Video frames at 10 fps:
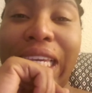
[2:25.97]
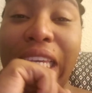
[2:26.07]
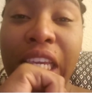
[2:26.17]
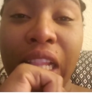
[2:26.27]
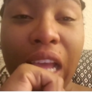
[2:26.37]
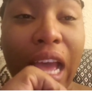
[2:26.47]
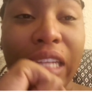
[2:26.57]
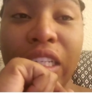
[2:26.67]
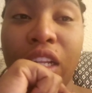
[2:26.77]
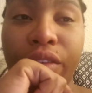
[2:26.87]
healer
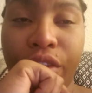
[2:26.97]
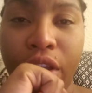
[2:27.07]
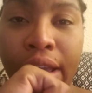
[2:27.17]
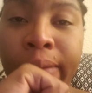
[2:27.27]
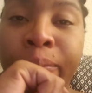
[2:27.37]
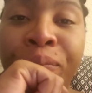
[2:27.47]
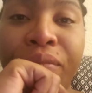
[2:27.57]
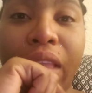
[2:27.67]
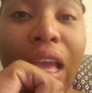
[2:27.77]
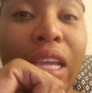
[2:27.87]
and deliverer.
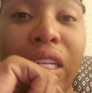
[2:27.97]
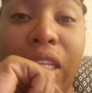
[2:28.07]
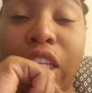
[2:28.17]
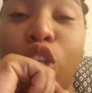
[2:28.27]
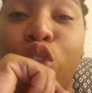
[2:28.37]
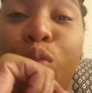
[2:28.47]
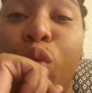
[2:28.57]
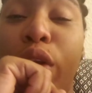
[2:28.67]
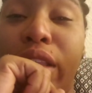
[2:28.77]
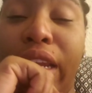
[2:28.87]
And he is
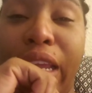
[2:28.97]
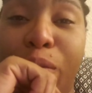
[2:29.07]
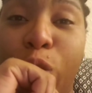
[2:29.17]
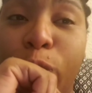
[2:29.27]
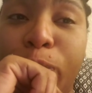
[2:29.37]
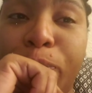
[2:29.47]
more than able.